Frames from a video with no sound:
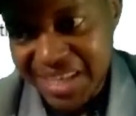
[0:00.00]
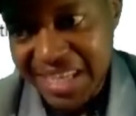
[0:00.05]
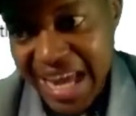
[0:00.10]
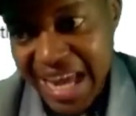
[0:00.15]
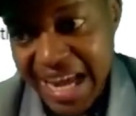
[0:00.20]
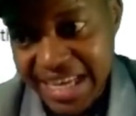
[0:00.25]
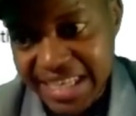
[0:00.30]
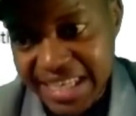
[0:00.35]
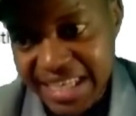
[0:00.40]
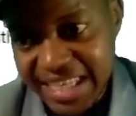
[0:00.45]

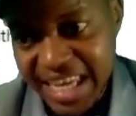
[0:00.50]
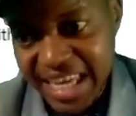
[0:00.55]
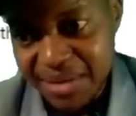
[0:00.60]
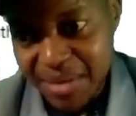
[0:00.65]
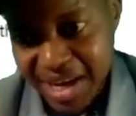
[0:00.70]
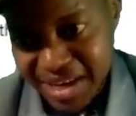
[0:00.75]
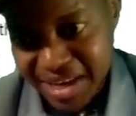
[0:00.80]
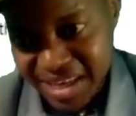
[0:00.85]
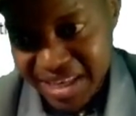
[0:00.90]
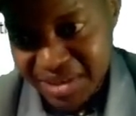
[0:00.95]
Yeah, it
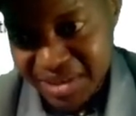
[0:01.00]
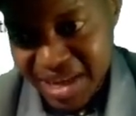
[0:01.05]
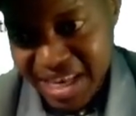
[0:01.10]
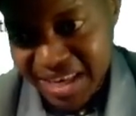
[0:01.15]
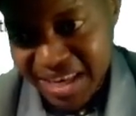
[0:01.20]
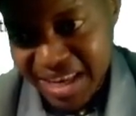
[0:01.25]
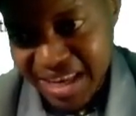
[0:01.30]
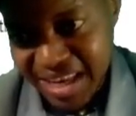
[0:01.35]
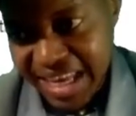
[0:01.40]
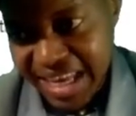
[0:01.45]
can make, it
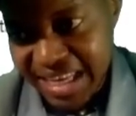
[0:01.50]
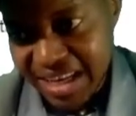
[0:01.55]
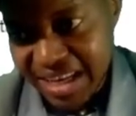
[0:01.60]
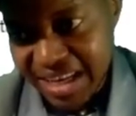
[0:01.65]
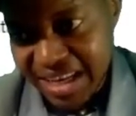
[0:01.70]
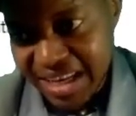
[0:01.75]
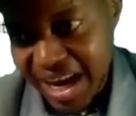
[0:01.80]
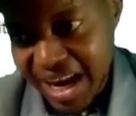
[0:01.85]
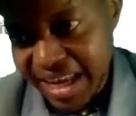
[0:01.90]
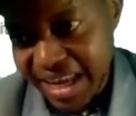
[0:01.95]
can,
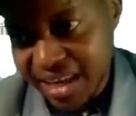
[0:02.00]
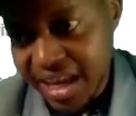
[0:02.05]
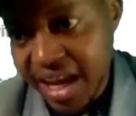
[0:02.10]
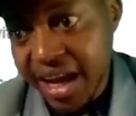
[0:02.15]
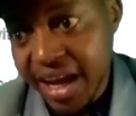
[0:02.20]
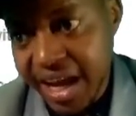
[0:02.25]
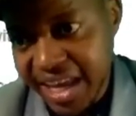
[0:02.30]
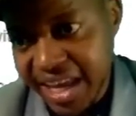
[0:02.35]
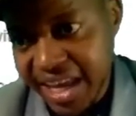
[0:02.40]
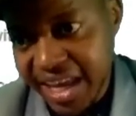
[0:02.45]
I
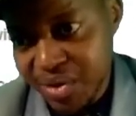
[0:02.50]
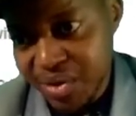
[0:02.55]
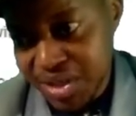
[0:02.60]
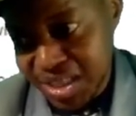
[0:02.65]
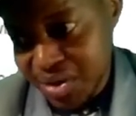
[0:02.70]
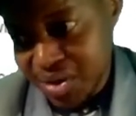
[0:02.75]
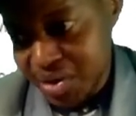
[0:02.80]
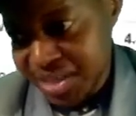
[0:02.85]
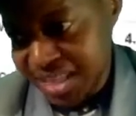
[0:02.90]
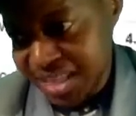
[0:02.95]
can
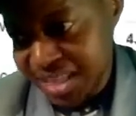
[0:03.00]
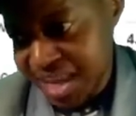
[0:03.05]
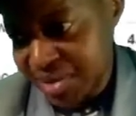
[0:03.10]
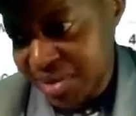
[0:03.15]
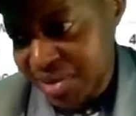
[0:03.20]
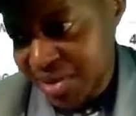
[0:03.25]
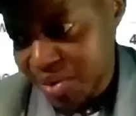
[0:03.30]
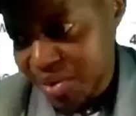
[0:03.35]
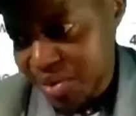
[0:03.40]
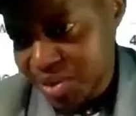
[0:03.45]
always say
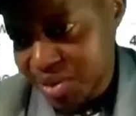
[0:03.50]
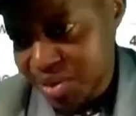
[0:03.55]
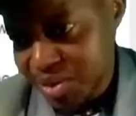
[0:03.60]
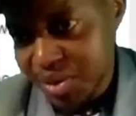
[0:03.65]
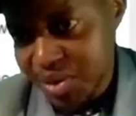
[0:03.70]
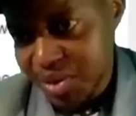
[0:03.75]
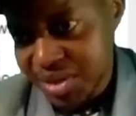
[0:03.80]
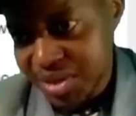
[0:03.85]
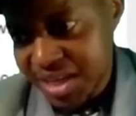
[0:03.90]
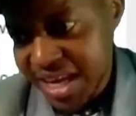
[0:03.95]
miracles,
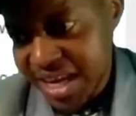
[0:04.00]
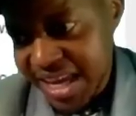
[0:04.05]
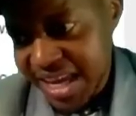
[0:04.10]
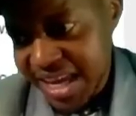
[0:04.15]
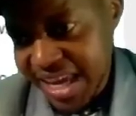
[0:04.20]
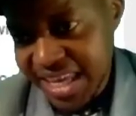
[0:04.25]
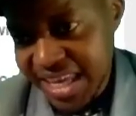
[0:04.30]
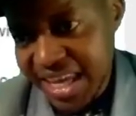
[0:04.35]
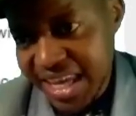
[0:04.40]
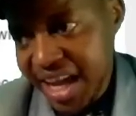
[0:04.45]
because
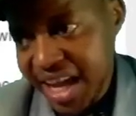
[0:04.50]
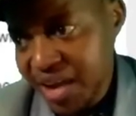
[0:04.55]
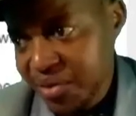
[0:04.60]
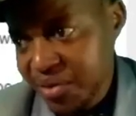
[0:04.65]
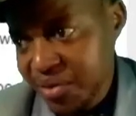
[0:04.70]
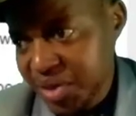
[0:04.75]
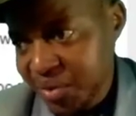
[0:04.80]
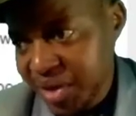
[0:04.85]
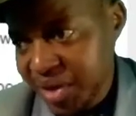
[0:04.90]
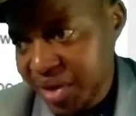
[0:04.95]
hey,
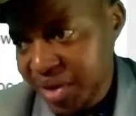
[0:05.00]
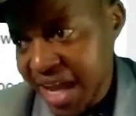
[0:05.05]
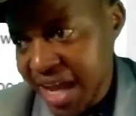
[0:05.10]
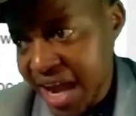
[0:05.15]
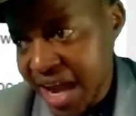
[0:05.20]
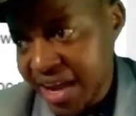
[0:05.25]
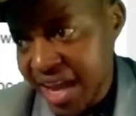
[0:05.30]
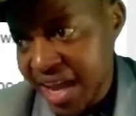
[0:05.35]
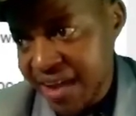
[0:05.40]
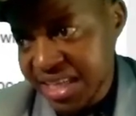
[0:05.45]
everything we
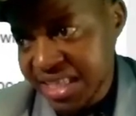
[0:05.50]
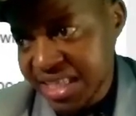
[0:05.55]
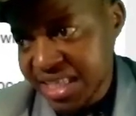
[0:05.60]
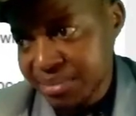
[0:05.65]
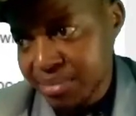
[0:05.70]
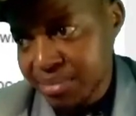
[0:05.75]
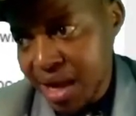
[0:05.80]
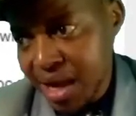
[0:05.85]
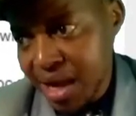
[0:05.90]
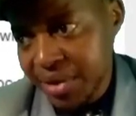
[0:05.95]
are having in
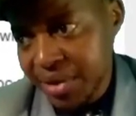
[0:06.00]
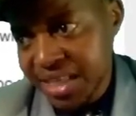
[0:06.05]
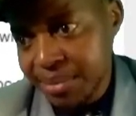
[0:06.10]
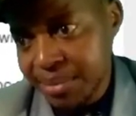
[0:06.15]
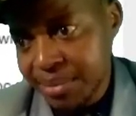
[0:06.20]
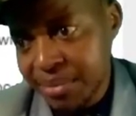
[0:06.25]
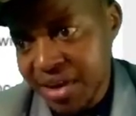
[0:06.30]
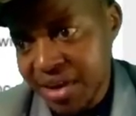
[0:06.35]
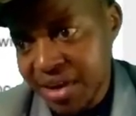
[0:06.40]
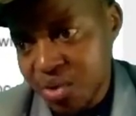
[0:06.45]
Zimbabwe is a
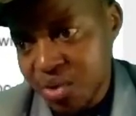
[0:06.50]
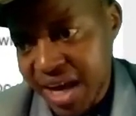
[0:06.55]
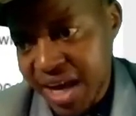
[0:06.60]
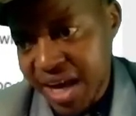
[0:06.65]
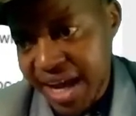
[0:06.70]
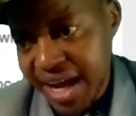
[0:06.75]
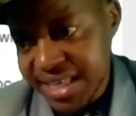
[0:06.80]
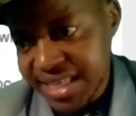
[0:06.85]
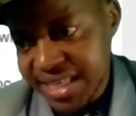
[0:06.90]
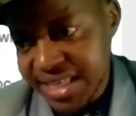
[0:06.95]
miracle,
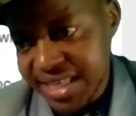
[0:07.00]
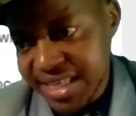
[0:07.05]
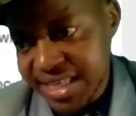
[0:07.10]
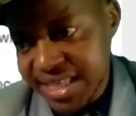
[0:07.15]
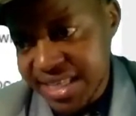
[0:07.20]
guys.